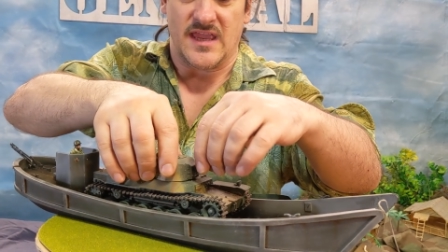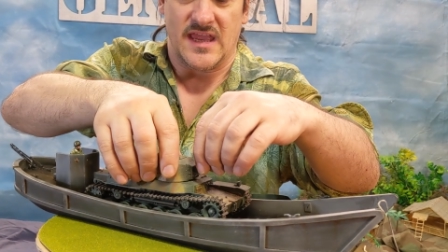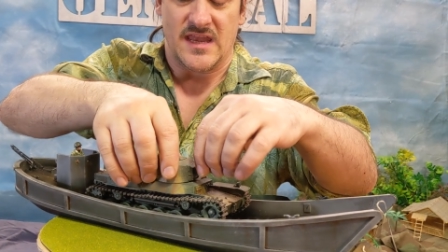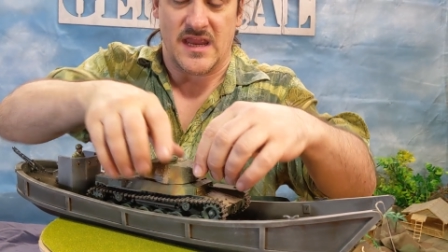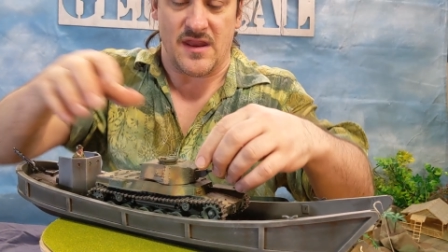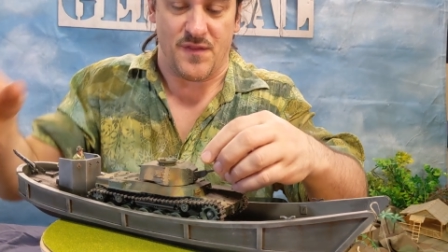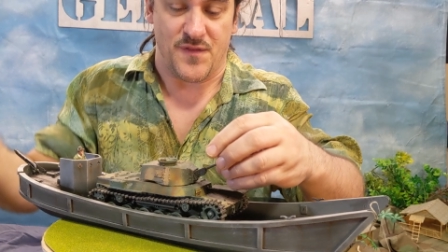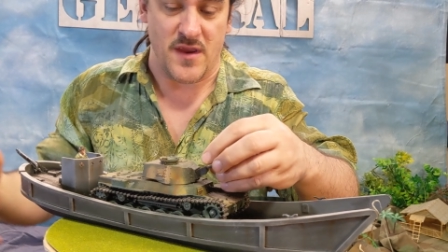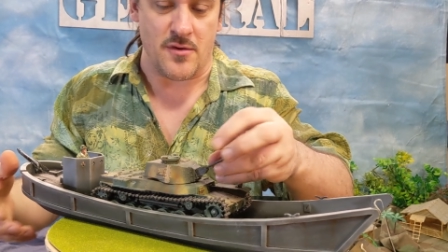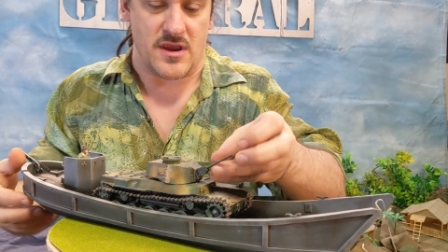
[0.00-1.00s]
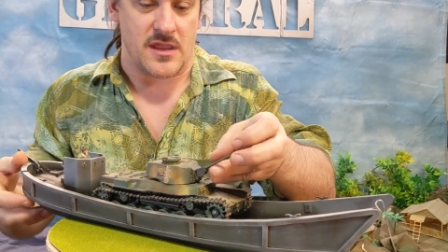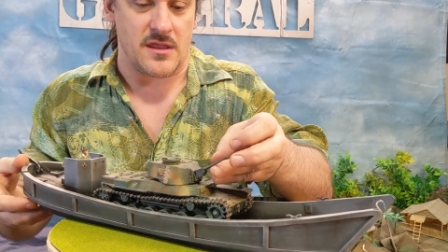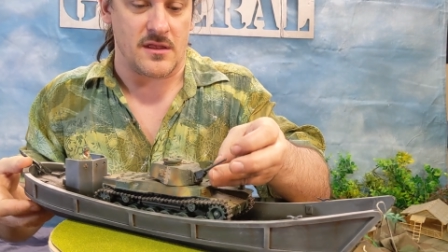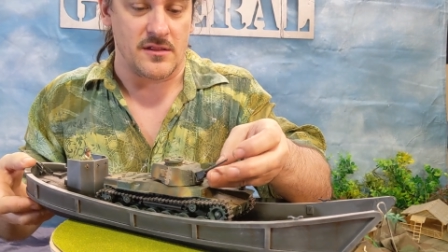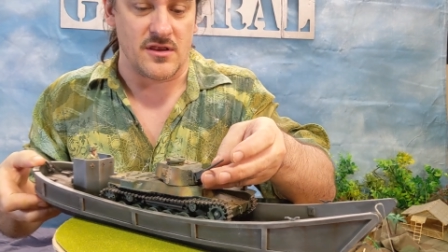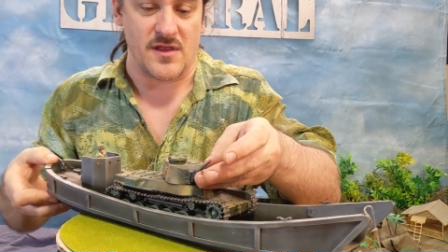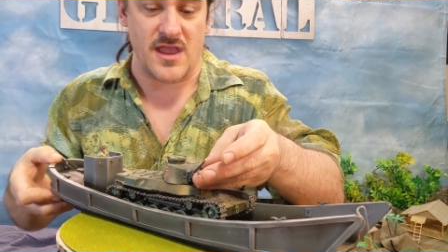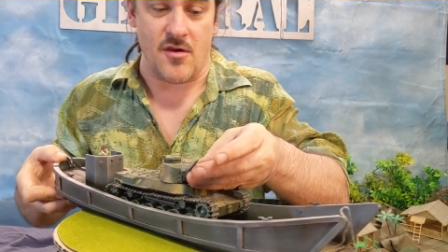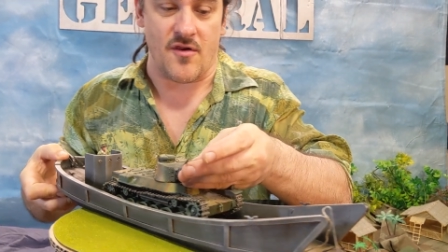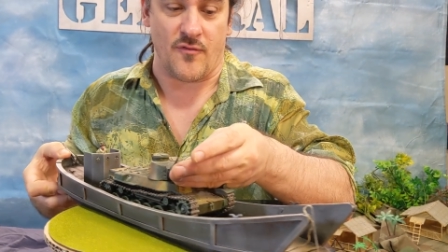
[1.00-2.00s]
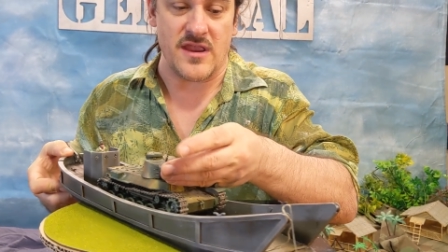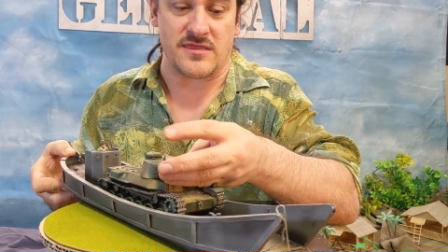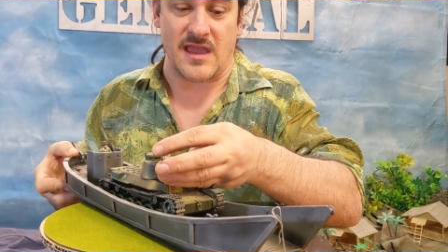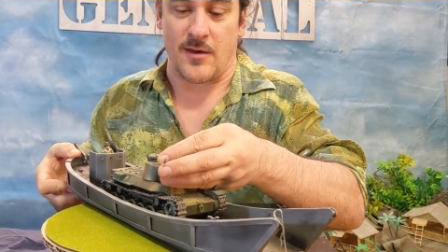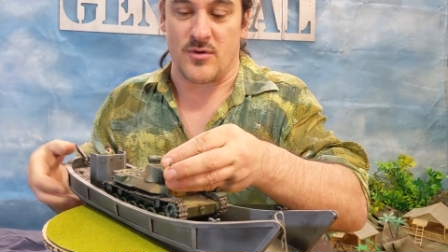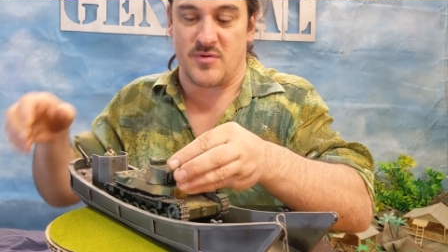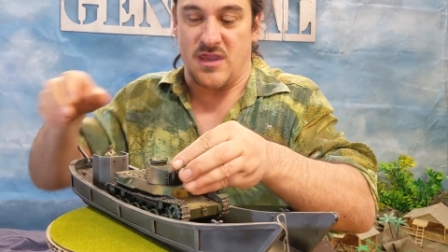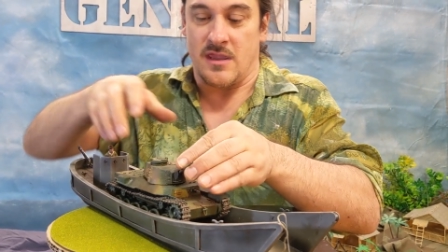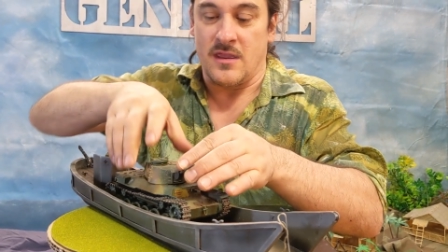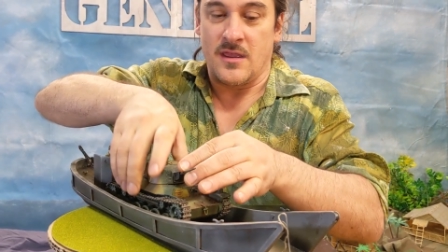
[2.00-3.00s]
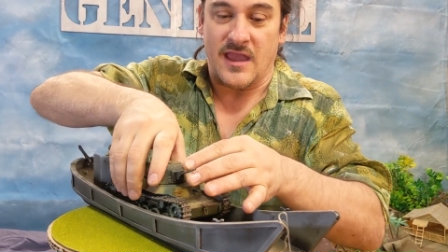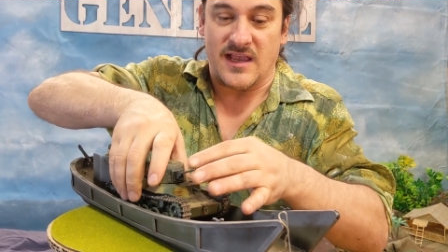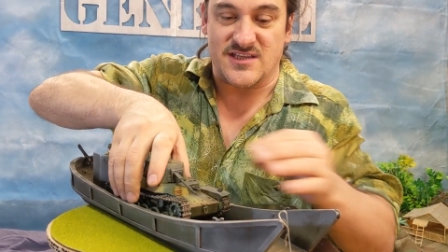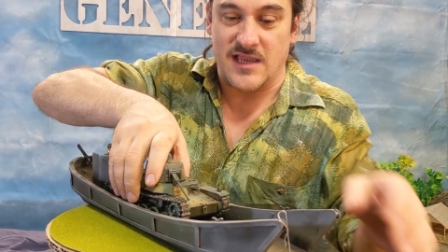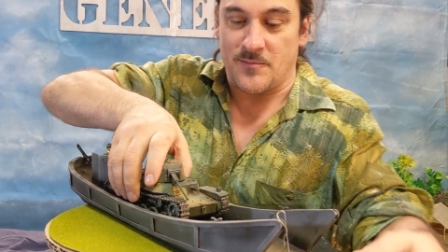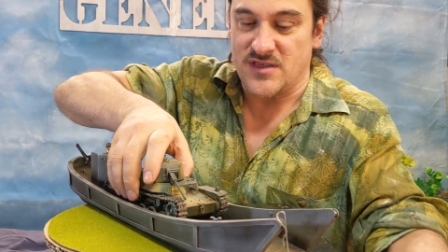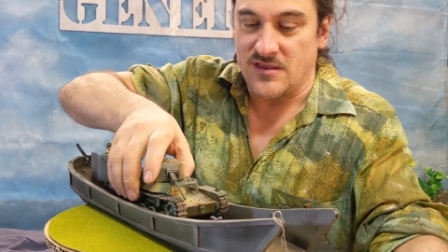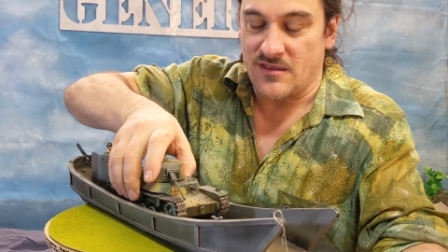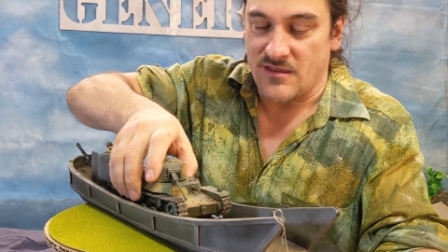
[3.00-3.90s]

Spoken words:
in theory, look how great that would be, except